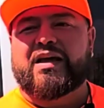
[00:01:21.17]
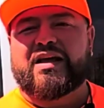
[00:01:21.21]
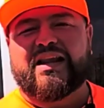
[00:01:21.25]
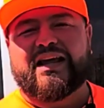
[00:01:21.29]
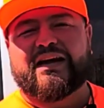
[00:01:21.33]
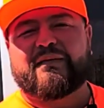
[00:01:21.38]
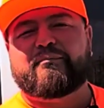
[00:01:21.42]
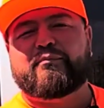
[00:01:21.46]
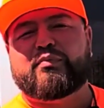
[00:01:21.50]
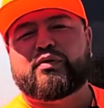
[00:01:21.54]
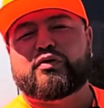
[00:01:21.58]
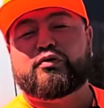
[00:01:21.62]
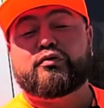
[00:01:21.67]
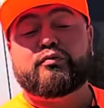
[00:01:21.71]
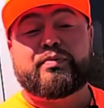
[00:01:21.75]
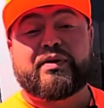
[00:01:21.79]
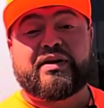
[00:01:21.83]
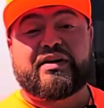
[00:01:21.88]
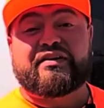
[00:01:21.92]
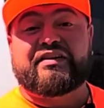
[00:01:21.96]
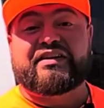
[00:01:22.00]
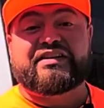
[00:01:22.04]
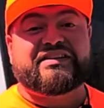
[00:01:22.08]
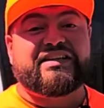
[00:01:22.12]
like
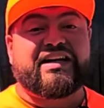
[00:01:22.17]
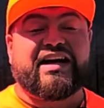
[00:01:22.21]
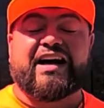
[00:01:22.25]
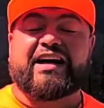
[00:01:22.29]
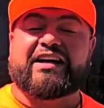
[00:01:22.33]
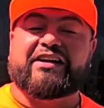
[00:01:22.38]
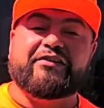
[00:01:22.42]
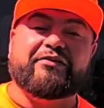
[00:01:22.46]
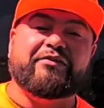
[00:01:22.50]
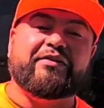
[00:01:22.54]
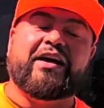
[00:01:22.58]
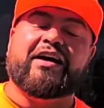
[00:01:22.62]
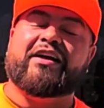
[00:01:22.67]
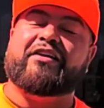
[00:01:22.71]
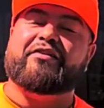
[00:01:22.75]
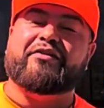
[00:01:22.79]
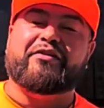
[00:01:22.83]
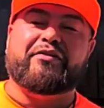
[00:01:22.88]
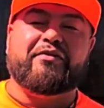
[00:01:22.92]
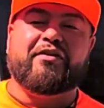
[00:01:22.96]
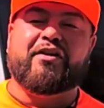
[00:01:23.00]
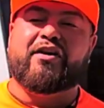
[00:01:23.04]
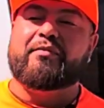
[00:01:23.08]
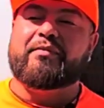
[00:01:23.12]
blueberries. I don't
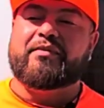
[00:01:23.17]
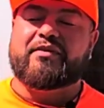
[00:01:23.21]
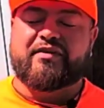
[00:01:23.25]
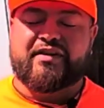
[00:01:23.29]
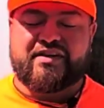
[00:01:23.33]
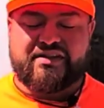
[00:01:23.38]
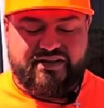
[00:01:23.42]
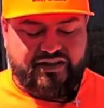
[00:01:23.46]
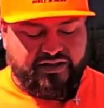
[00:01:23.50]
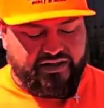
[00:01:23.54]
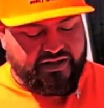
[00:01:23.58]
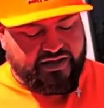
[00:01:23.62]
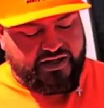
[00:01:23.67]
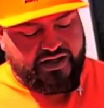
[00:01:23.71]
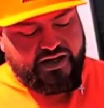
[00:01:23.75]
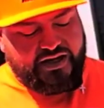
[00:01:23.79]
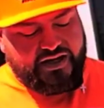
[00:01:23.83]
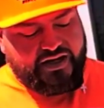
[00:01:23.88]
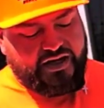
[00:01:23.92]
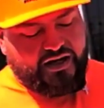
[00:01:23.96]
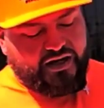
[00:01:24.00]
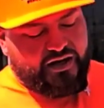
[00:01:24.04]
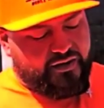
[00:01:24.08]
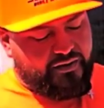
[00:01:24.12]
know, call me crazy.
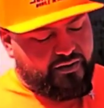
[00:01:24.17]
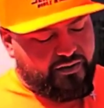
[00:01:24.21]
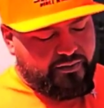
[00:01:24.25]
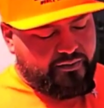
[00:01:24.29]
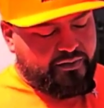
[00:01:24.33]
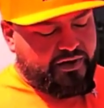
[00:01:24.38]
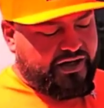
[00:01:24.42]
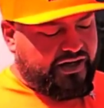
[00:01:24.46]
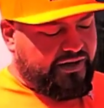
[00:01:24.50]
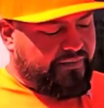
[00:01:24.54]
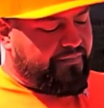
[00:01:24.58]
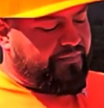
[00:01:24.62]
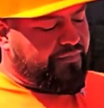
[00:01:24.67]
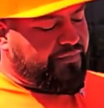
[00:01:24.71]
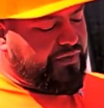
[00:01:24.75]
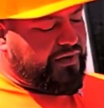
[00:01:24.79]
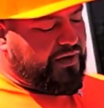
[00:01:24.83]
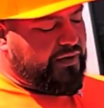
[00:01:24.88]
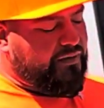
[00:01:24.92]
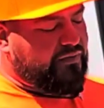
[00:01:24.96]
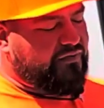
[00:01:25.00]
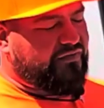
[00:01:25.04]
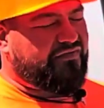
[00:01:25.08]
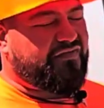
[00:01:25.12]
But
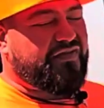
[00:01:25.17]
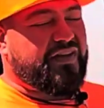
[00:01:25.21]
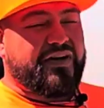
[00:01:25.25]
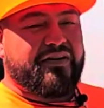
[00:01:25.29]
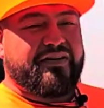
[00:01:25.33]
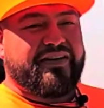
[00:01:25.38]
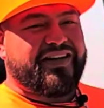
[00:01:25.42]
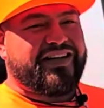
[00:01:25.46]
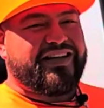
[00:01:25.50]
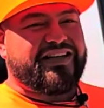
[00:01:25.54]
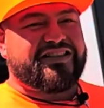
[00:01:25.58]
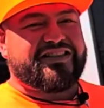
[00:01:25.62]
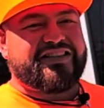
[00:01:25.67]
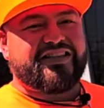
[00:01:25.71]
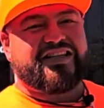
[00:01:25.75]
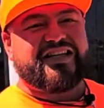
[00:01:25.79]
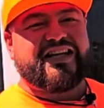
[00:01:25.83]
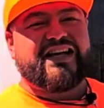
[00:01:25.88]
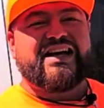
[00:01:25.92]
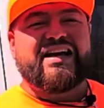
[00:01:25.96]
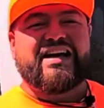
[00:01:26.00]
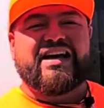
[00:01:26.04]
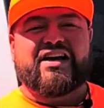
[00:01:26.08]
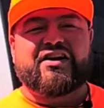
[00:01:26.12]
very easy.
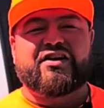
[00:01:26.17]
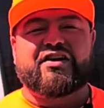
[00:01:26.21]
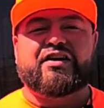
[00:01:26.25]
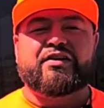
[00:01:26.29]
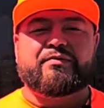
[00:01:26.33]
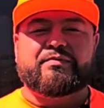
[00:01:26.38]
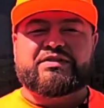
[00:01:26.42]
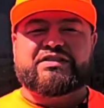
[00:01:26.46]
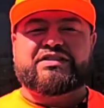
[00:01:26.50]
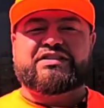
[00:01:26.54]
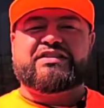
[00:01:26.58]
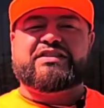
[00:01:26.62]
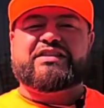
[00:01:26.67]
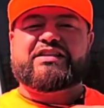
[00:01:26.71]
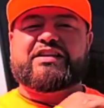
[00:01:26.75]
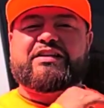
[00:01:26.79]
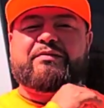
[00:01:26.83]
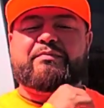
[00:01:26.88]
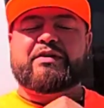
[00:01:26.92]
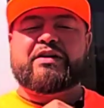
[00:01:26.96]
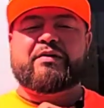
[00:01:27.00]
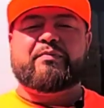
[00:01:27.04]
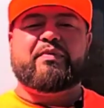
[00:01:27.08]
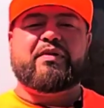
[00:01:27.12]
And you're gonna be
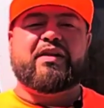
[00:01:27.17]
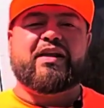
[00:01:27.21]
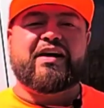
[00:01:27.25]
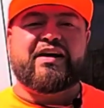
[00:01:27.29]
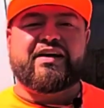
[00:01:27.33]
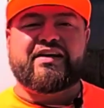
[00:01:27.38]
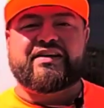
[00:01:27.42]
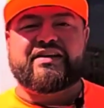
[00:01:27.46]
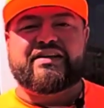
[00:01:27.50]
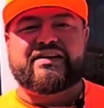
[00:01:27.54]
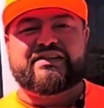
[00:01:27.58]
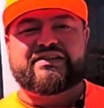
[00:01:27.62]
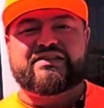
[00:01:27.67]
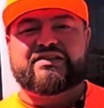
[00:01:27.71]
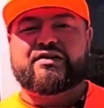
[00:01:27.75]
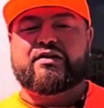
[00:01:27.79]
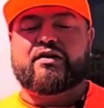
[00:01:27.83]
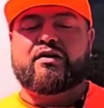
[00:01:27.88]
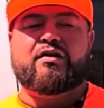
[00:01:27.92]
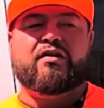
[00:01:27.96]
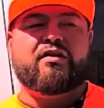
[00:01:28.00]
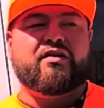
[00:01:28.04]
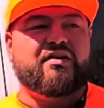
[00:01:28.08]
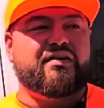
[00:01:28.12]
seeing me applying this
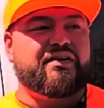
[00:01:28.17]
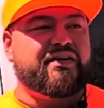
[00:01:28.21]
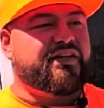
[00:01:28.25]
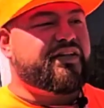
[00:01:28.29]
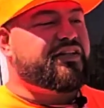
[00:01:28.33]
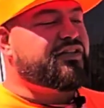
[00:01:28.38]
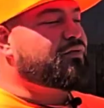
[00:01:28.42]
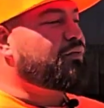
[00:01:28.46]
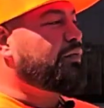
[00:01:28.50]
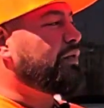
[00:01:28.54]
on this